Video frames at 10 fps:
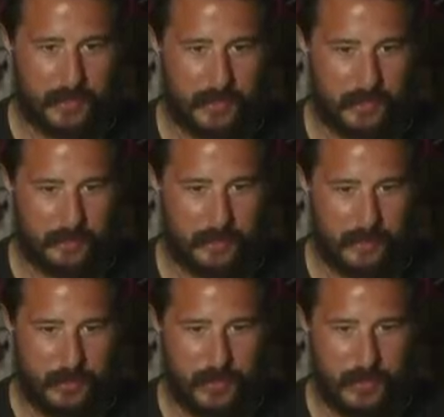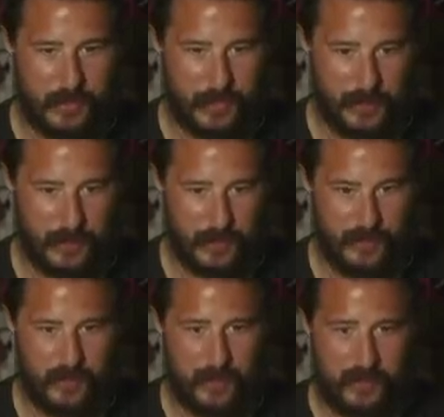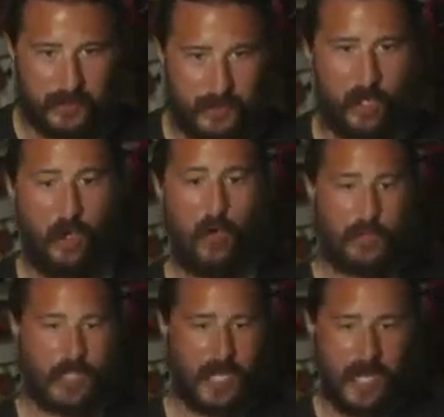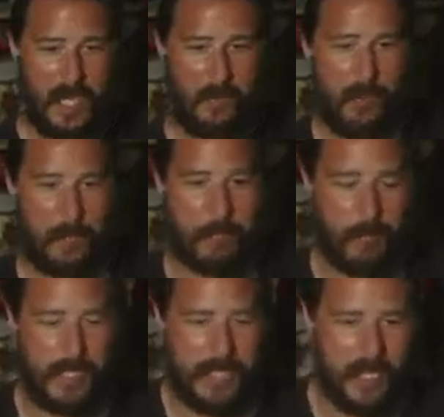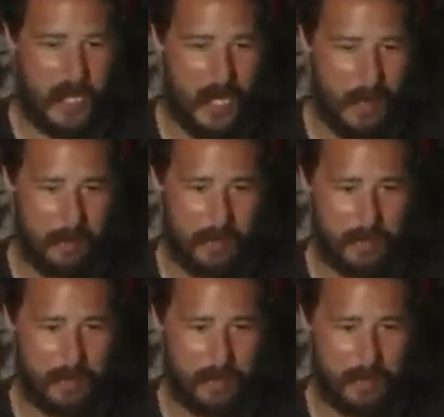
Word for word: Oh, shit. Oh, yeah. Way to break that up.